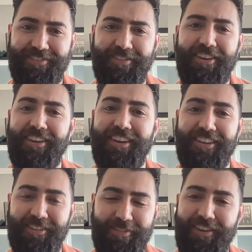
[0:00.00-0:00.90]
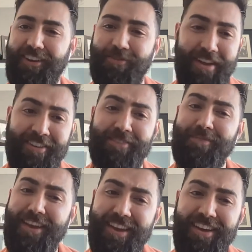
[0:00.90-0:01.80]
very, very
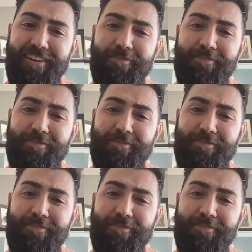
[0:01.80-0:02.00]
random. Yeah.